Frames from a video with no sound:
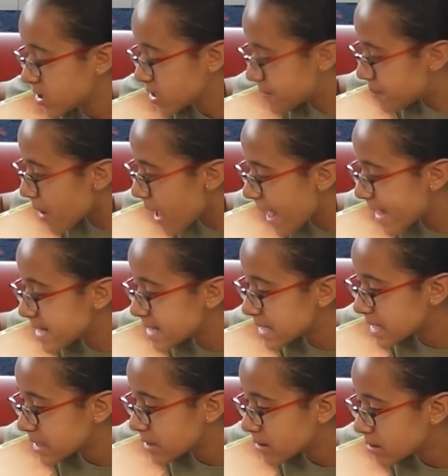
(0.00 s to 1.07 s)
Surprise!
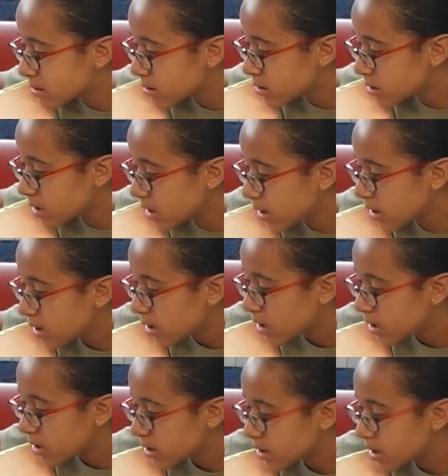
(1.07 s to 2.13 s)

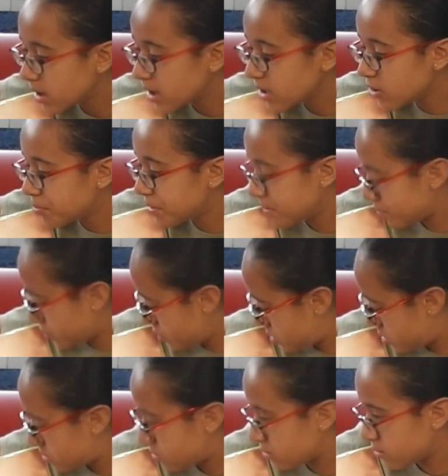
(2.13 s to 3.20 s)
The
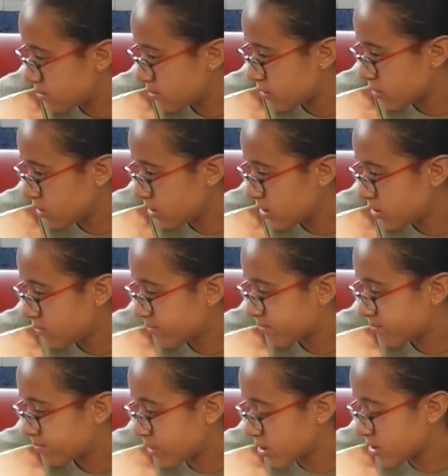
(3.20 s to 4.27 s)
little
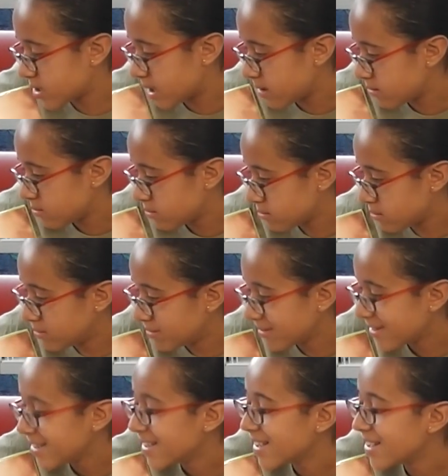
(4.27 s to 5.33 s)
person
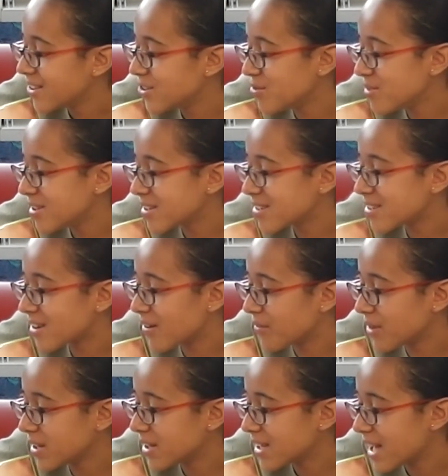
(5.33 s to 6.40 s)
Dewey
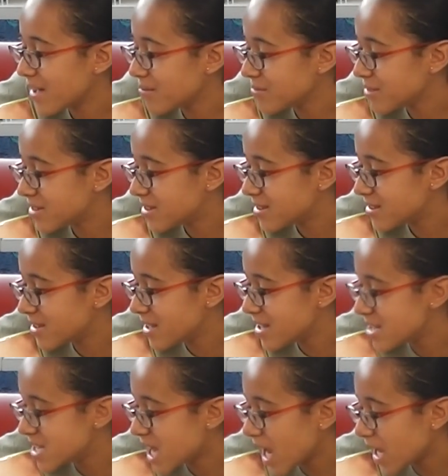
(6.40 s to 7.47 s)
discovered came
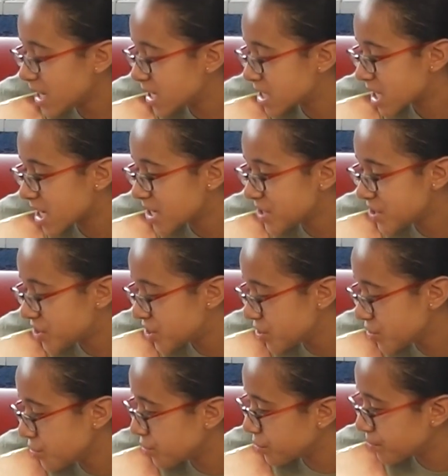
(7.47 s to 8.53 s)
in tiny size
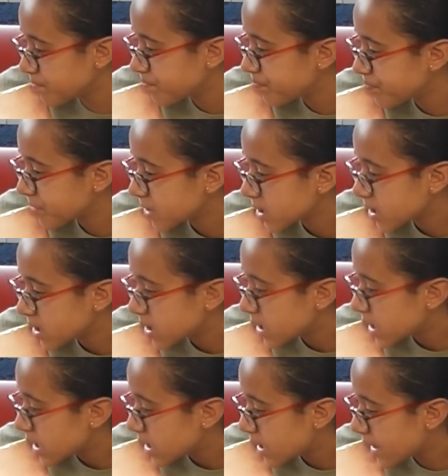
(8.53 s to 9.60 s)
too.
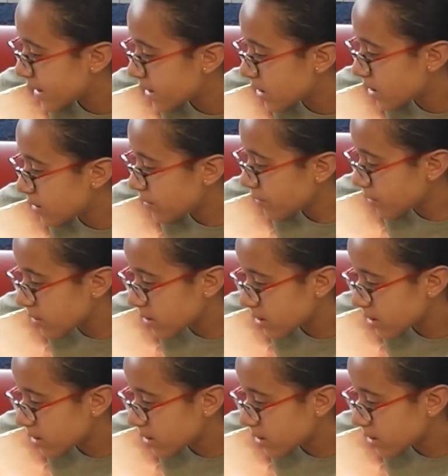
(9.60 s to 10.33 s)
They loved